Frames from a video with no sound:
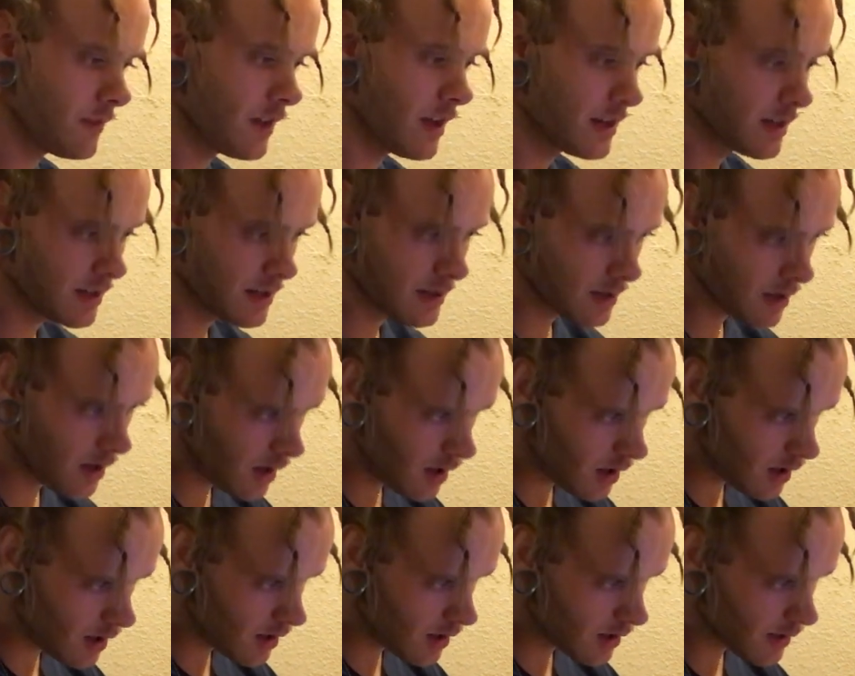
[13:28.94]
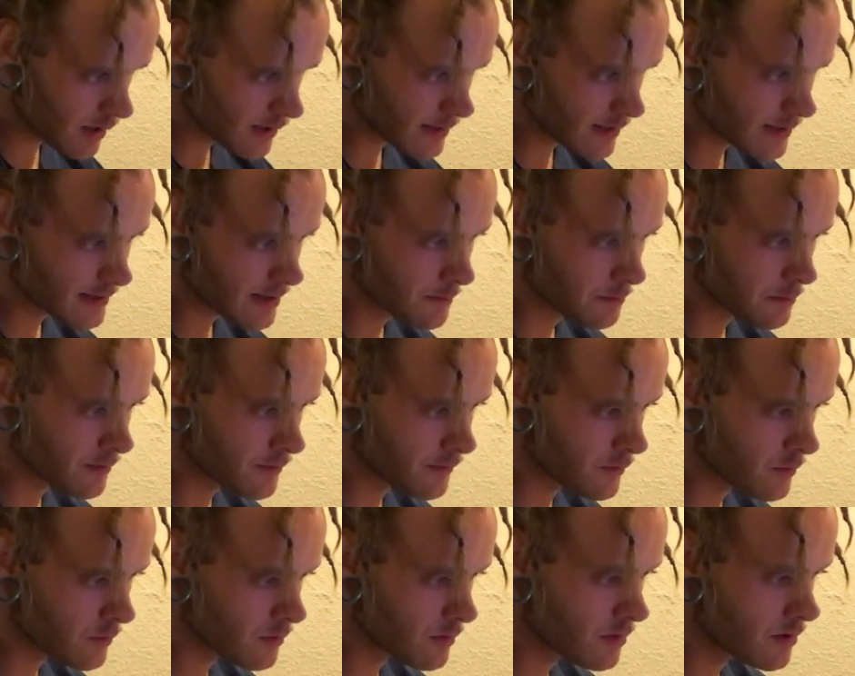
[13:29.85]
And like I said
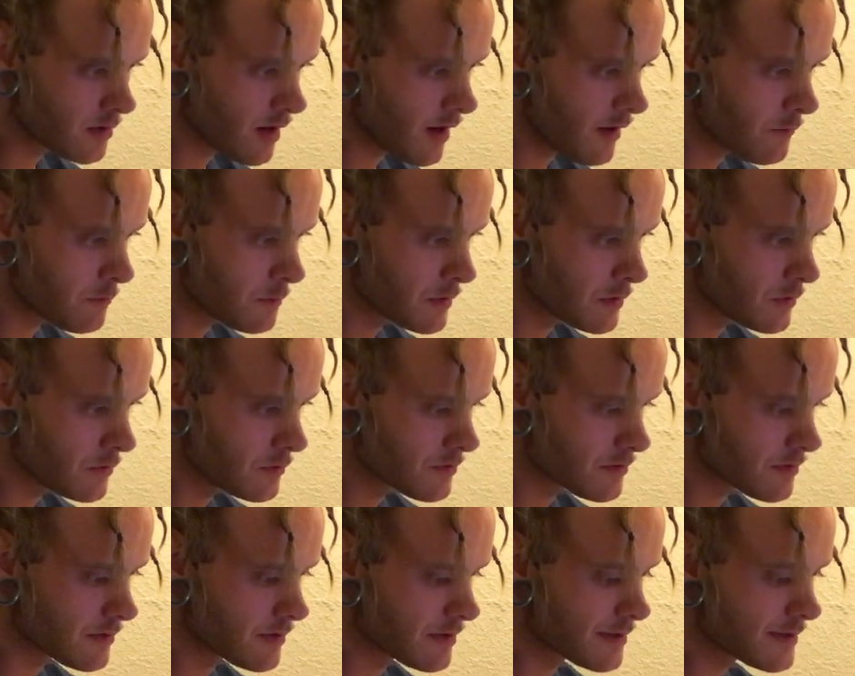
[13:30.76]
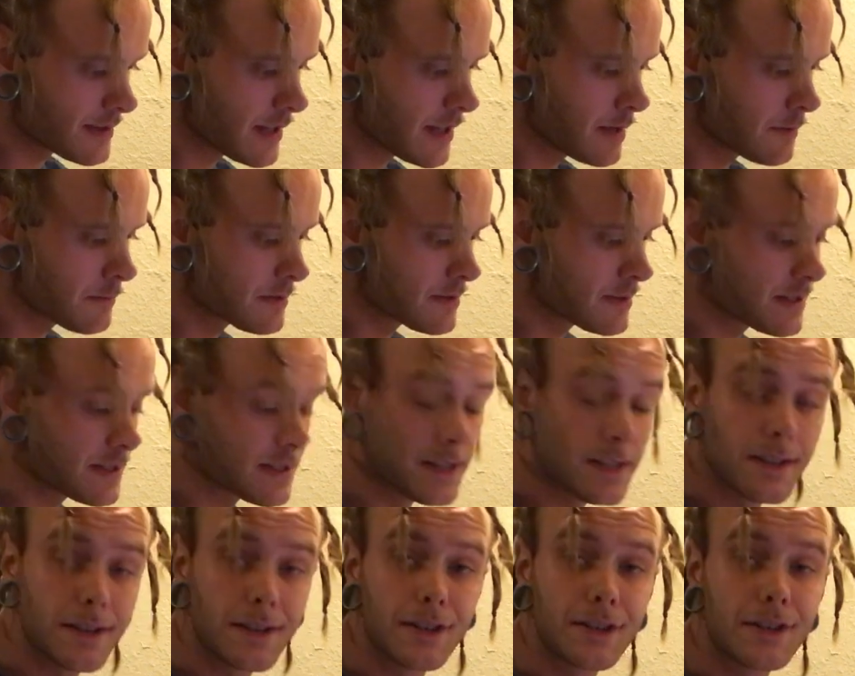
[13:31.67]
before, I've been using the same
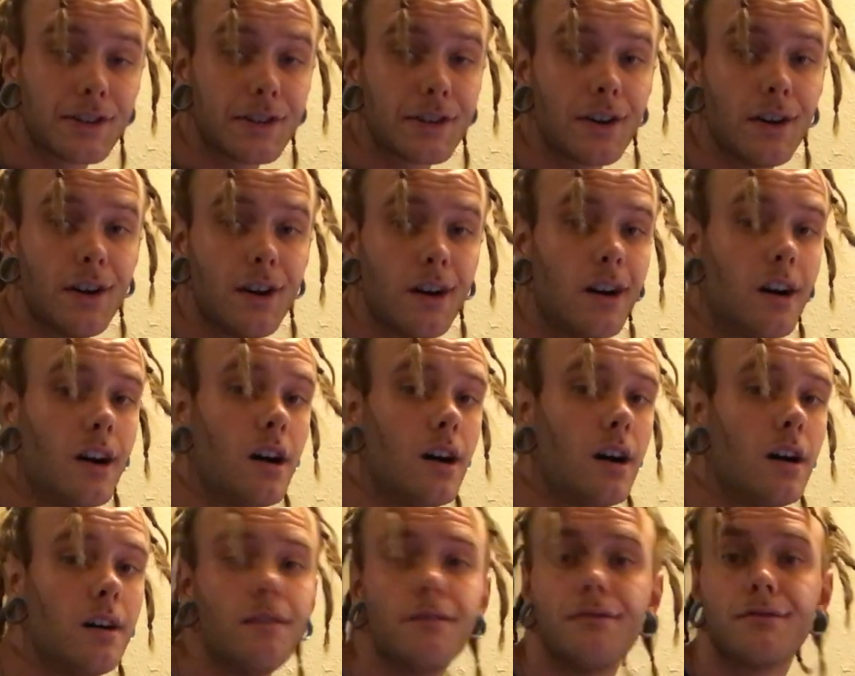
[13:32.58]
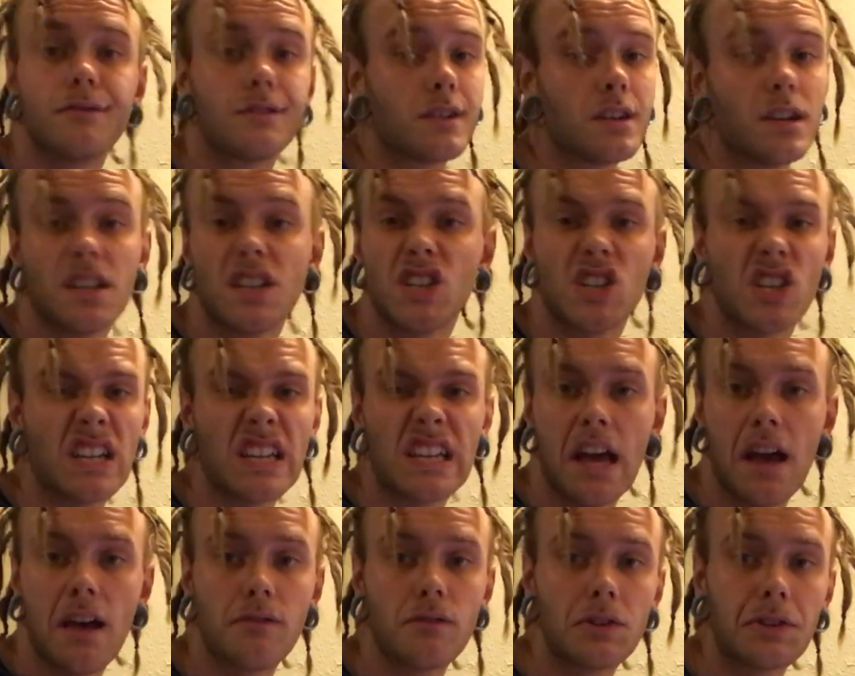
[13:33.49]
stitch for literally
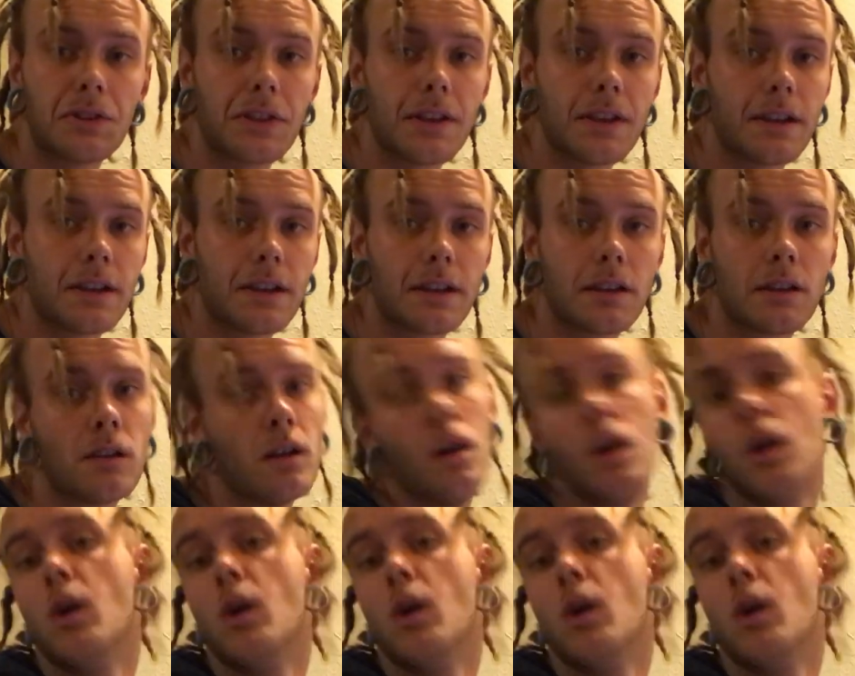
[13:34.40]
everything,